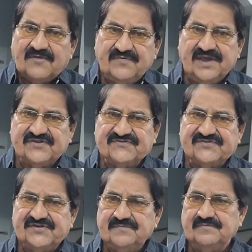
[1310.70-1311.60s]
are
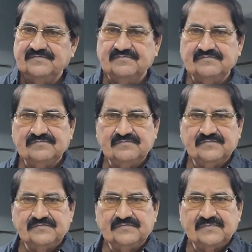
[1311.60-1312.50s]
fixed.
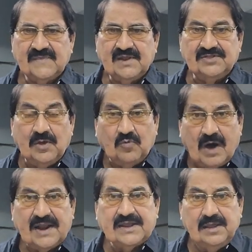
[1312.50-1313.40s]
They
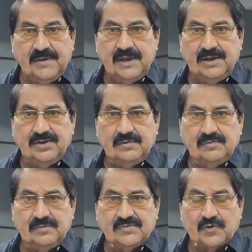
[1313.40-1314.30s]
work
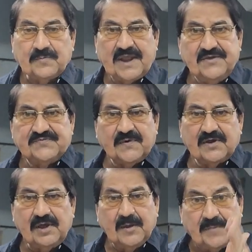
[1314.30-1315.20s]
even sometimes
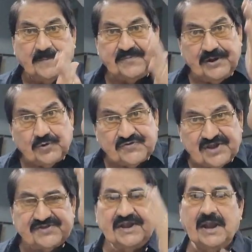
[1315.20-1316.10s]
for 15
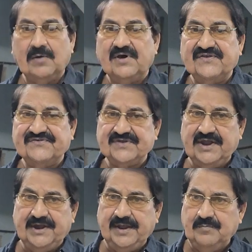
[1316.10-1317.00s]
to 16 hours
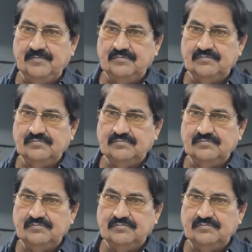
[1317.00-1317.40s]
a day.